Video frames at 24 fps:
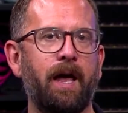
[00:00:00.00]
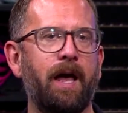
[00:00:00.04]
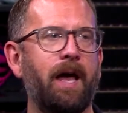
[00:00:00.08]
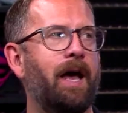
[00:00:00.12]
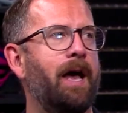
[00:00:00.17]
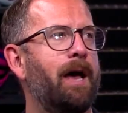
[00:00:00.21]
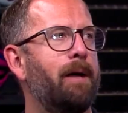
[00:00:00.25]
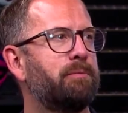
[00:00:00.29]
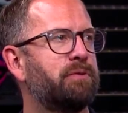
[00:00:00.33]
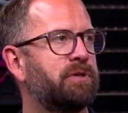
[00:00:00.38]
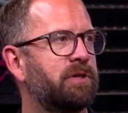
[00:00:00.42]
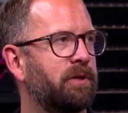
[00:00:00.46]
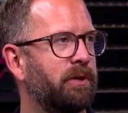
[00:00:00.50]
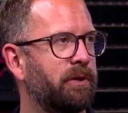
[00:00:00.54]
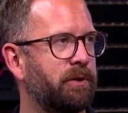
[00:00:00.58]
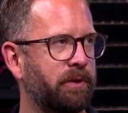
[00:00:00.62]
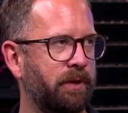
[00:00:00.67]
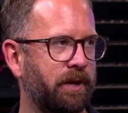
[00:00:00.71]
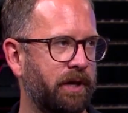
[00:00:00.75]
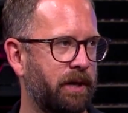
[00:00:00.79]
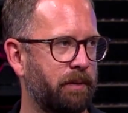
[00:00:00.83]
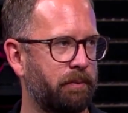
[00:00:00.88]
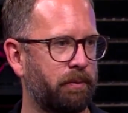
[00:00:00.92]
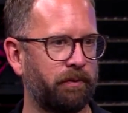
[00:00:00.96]

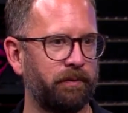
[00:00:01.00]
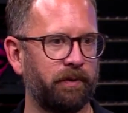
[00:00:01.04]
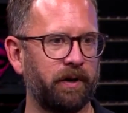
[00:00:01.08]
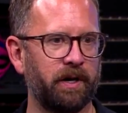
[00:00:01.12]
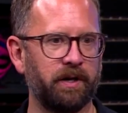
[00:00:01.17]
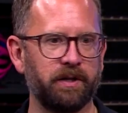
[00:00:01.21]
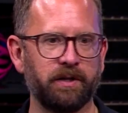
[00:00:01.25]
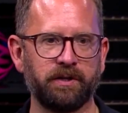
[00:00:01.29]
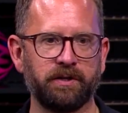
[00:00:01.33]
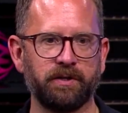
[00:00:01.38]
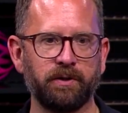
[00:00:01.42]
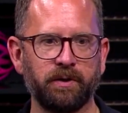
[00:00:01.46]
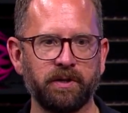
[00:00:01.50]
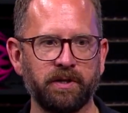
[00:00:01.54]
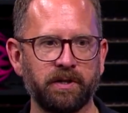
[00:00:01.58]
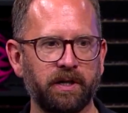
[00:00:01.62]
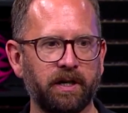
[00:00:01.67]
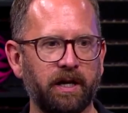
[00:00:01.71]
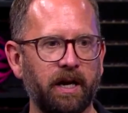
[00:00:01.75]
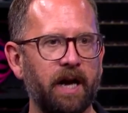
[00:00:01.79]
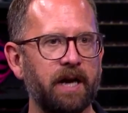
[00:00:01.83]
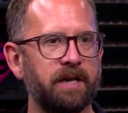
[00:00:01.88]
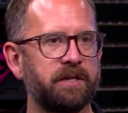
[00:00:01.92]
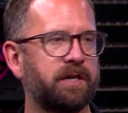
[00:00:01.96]
Absolutely, they provide this. So it's
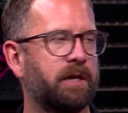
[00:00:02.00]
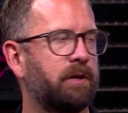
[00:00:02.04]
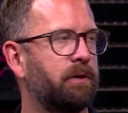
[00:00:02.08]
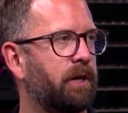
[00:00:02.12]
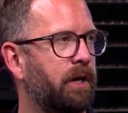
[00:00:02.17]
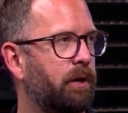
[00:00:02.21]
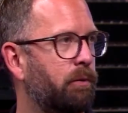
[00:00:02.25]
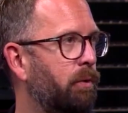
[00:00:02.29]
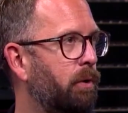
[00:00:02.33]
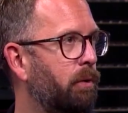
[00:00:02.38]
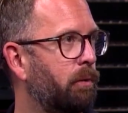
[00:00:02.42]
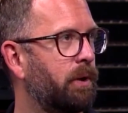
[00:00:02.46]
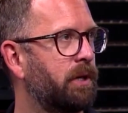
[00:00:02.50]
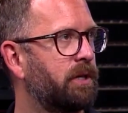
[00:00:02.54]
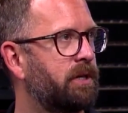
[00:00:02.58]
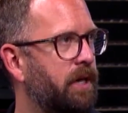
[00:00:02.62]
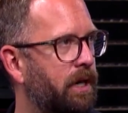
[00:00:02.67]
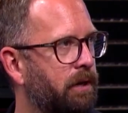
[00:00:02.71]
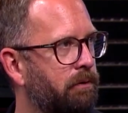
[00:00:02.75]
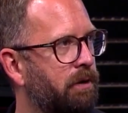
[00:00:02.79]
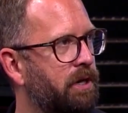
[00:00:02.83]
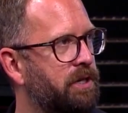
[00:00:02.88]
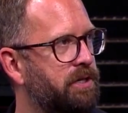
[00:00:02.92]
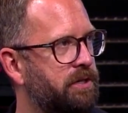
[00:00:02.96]
like, guys, can we win
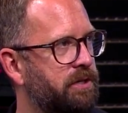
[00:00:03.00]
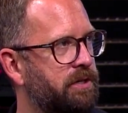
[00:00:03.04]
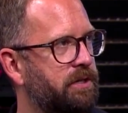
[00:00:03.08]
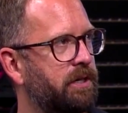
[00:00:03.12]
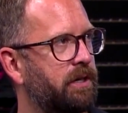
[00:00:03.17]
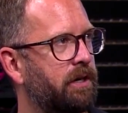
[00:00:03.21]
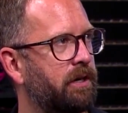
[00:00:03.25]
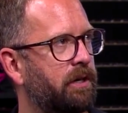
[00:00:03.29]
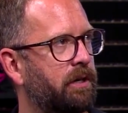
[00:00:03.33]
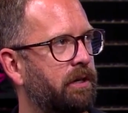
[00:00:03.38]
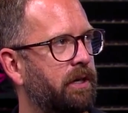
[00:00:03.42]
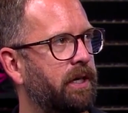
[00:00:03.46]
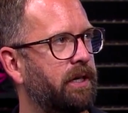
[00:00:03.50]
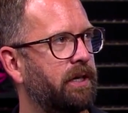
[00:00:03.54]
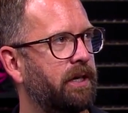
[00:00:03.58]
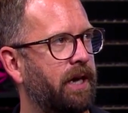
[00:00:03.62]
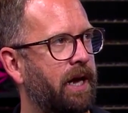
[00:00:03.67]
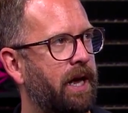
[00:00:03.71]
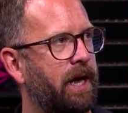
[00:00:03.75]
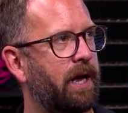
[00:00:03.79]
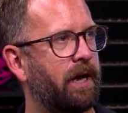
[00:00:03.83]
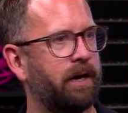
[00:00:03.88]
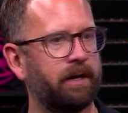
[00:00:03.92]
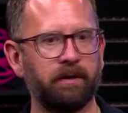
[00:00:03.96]
10 races a year clean?
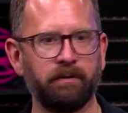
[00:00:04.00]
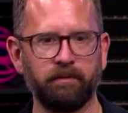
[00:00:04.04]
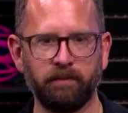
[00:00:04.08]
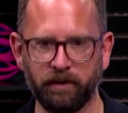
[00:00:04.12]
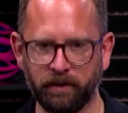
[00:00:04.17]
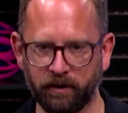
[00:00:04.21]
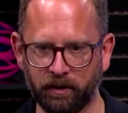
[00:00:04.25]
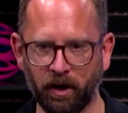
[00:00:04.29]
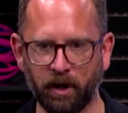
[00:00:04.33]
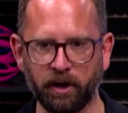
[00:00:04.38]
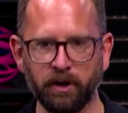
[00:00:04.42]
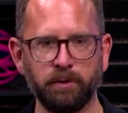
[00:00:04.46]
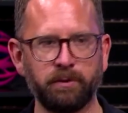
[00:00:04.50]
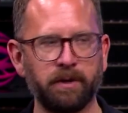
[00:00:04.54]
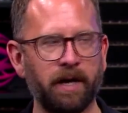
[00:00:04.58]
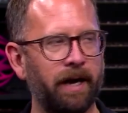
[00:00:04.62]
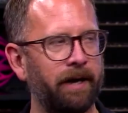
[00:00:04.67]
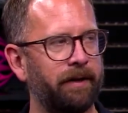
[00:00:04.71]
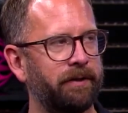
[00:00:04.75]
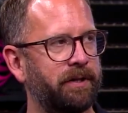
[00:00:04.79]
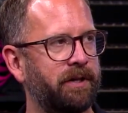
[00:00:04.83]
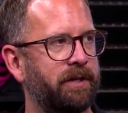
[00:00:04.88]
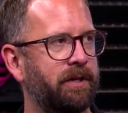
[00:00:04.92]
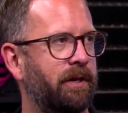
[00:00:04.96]
Yeah. Are you
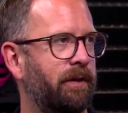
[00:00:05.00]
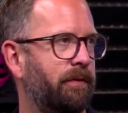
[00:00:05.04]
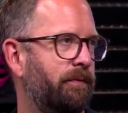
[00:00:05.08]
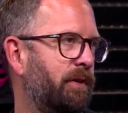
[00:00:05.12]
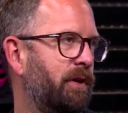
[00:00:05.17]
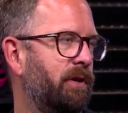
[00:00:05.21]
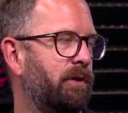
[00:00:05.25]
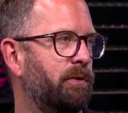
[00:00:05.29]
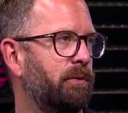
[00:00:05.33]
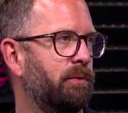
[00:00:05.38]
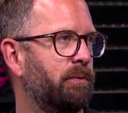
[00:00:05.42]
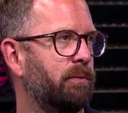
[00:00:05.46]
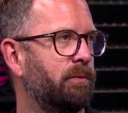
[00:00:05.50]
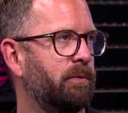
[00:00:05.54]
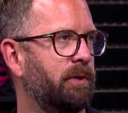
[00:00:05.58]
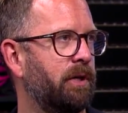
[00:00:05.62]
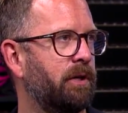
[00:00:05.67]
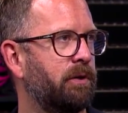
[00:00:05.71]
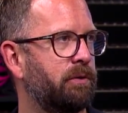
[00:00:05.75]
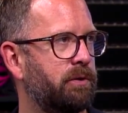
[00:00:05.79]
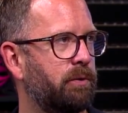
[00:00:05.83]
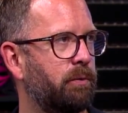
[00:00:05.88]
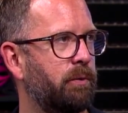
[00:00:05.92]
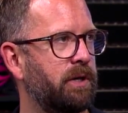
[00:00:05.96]
talented enough to do,
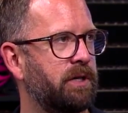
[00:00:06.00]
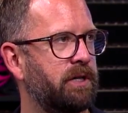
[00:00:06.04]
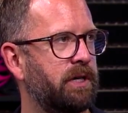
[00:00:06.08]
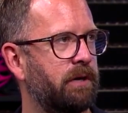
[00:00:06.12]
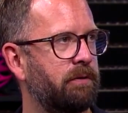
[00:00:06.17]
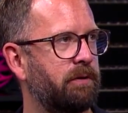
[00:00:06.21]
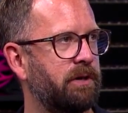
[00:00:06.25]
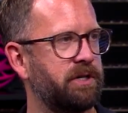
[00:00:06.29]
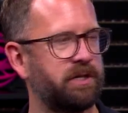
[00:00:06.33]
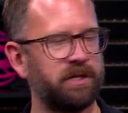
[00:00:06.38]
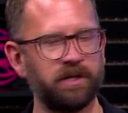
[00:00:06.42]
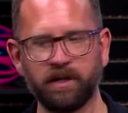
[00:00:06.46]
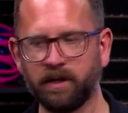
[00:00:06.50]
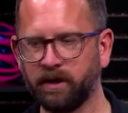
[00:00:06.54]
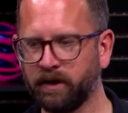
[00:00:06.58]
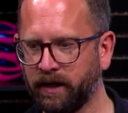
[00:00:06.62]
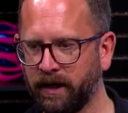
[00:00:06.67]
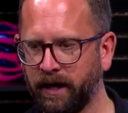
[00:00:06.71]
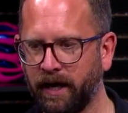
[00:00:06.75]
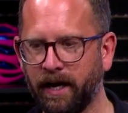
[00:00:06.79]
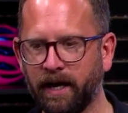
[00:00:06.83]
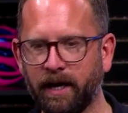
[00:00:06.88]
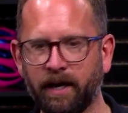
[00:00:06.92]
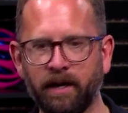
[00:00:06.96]
to win 10 races a year?
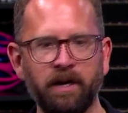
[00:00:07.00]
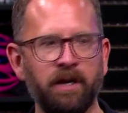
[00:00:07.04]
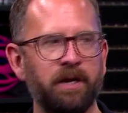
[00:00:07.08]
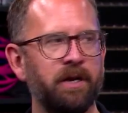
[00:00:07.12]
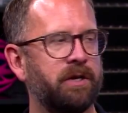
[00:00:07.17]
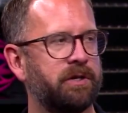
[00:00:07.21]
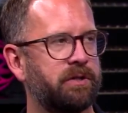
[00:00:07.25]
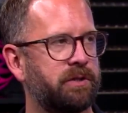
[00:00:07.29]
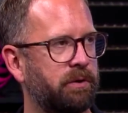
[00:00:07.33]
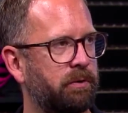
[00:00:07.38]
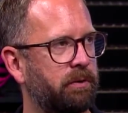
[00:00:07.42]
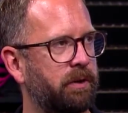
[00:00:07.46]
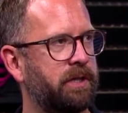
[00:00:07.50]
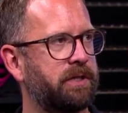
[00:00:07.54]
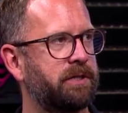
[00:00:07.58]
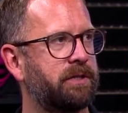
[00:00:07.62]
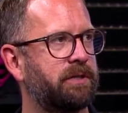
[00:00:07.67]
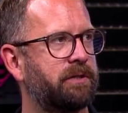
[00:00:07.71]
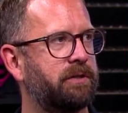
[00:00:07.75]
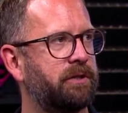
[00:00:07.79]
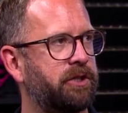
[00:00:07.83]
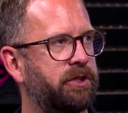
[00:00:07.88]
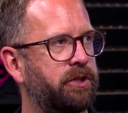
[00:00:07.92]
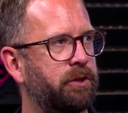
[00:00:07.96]
Yeah. So
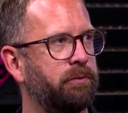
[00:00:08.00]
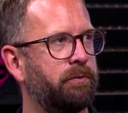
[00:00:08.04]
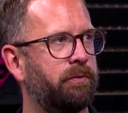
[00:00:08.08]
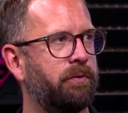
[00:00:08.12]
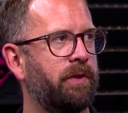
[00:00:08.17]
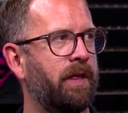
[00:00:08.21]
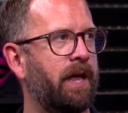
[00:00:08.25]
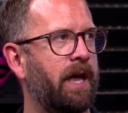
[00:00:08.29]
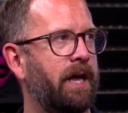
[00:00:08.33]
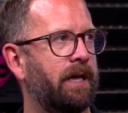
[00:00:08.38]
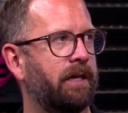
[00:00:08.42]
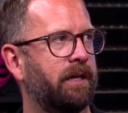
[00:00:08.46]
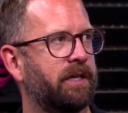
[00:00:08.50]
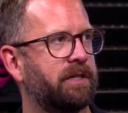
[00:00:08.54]
let's shoot for that.